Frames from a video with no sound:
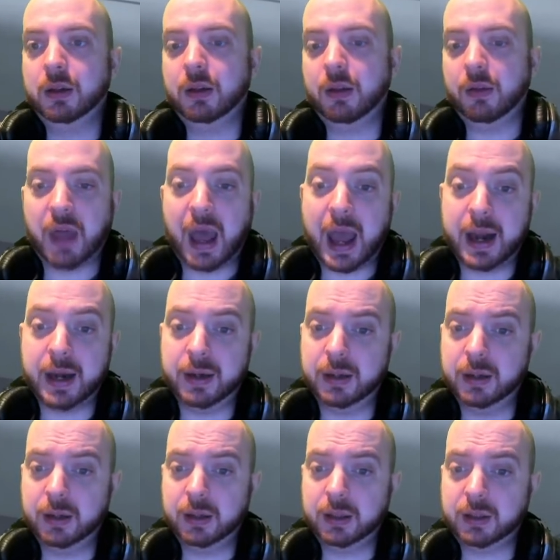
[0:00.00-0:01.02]
then
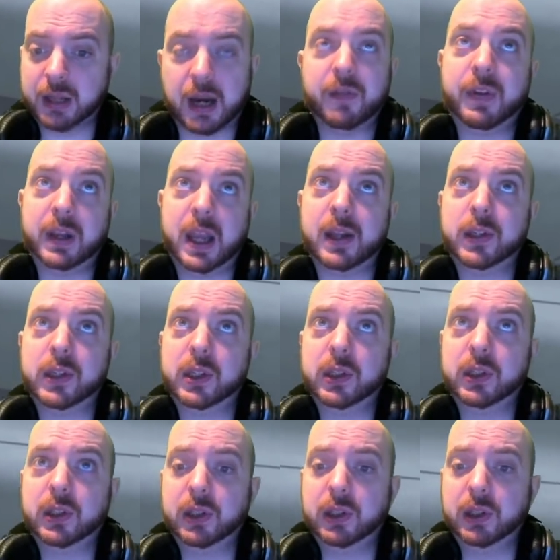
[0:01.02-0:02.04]
set it for kids.
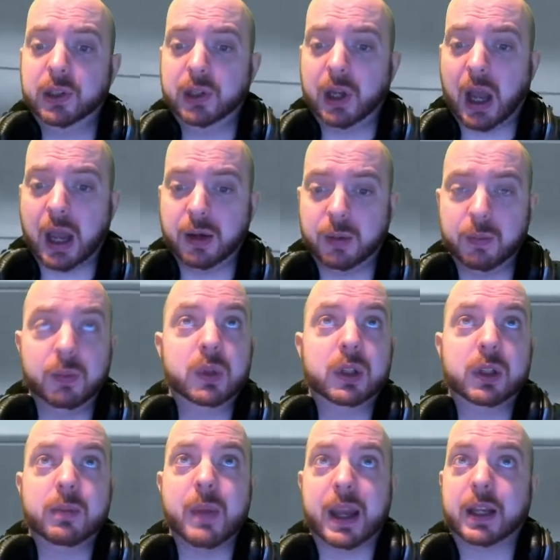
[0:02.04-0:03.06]
And
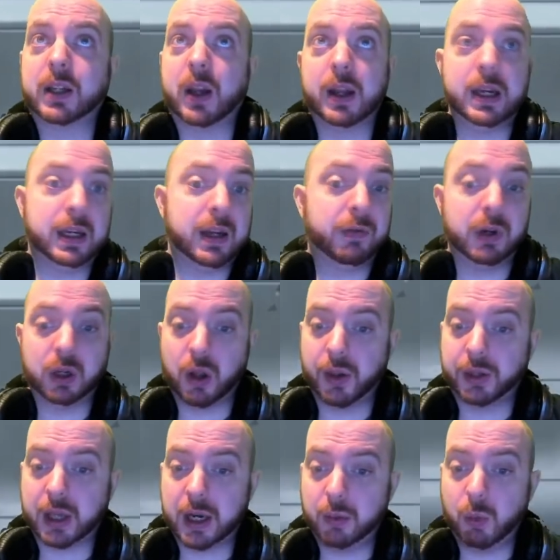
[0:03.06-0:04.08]
make slightly different
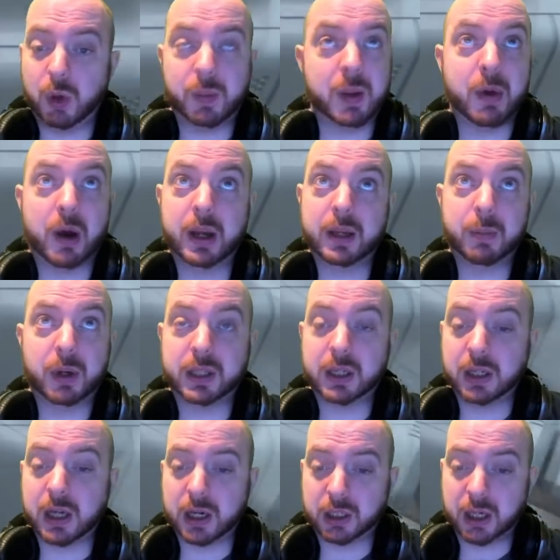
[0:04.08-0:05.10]
content would be my
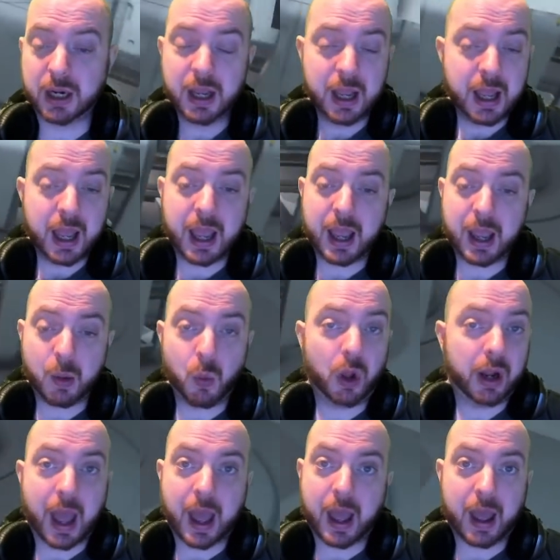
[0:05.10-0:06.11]
suggestion. It
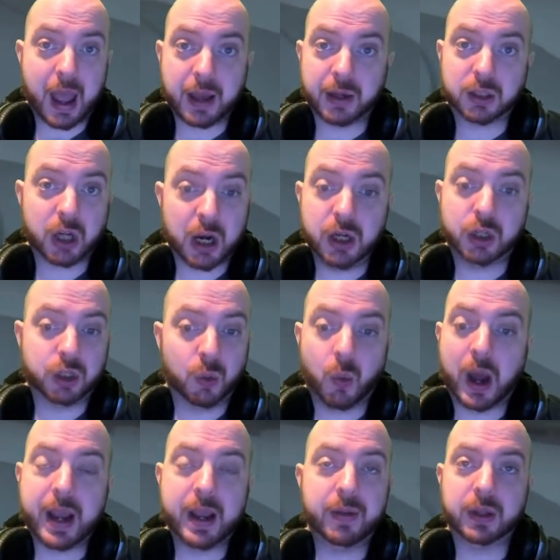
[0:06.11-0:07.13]
will change the
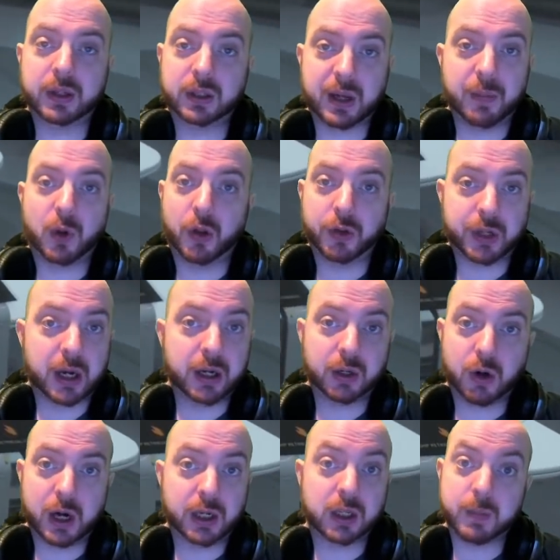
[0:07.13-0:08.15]
way that some content
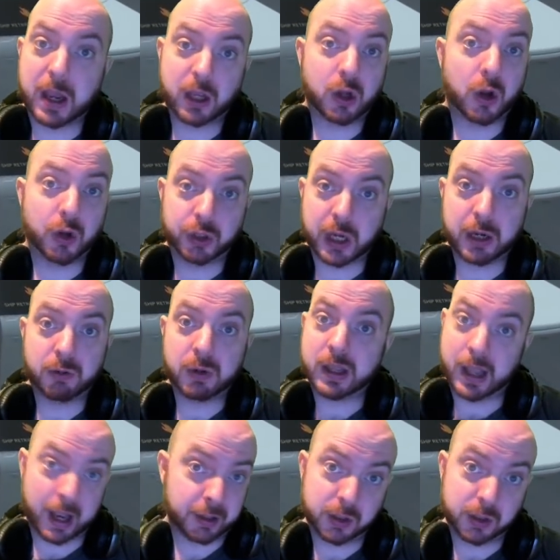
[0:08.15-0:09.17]
creators make content,
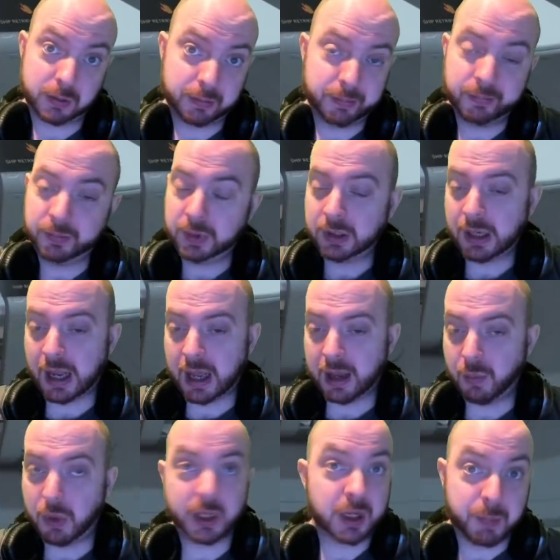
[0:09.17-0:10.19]
yes.
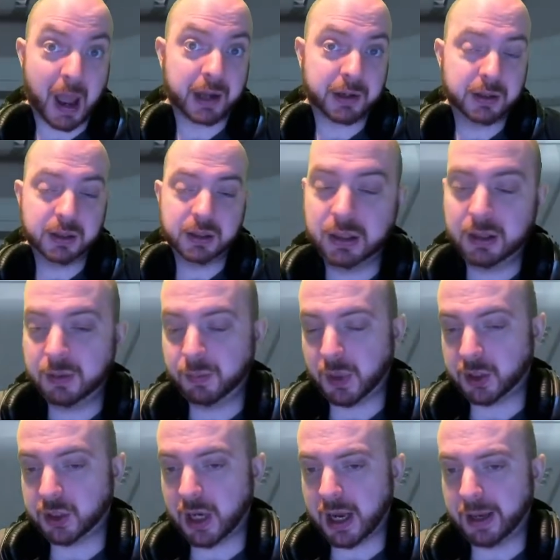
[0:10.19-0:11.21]
Which is bad.
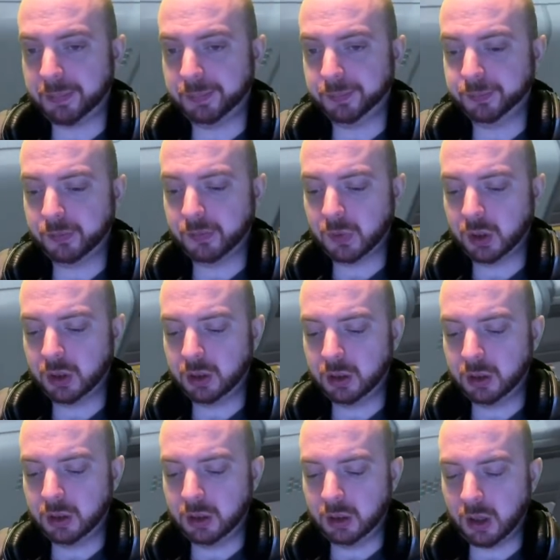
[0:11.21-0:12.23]
But
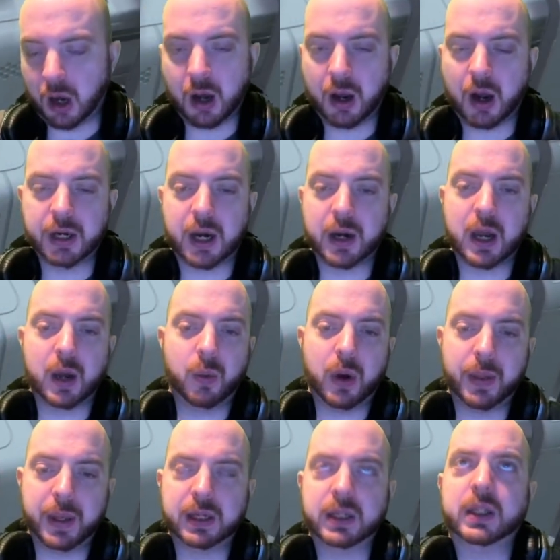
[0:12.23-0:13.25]
I don't know why
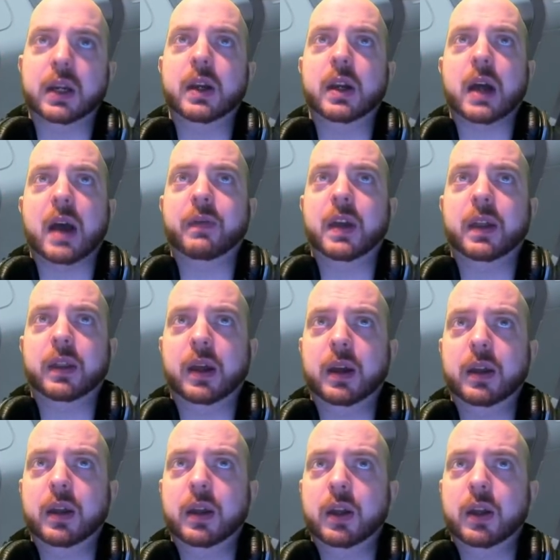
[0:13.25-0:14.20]
they just didn't have it that